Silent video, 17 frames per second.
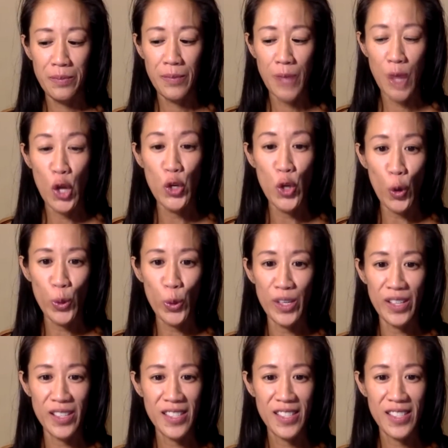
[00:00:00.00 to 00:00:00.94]

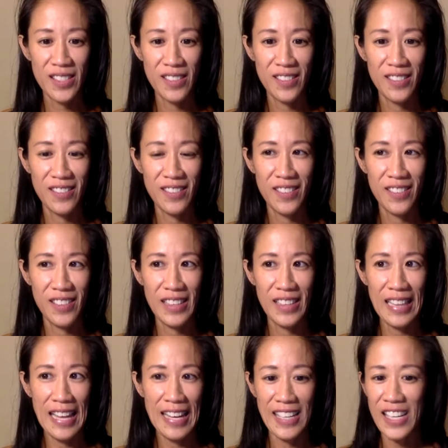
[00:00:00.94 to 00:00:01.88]
notice,
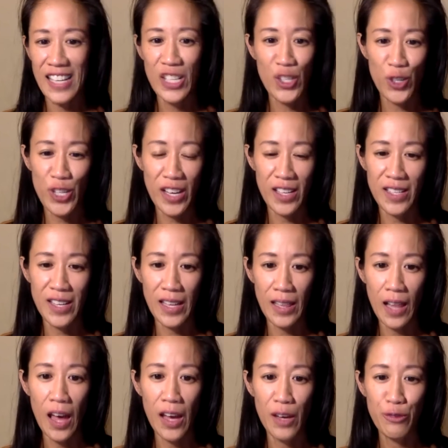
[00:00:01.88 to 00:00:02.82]
like in your day-to-day
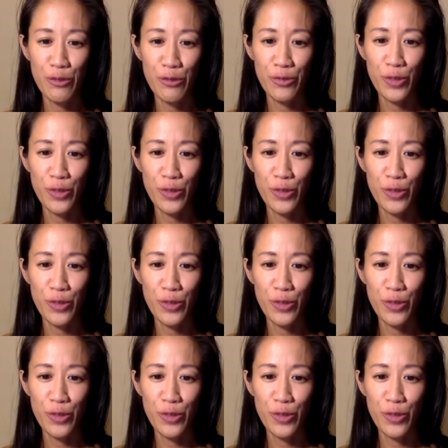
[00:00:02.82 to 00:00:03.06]
life,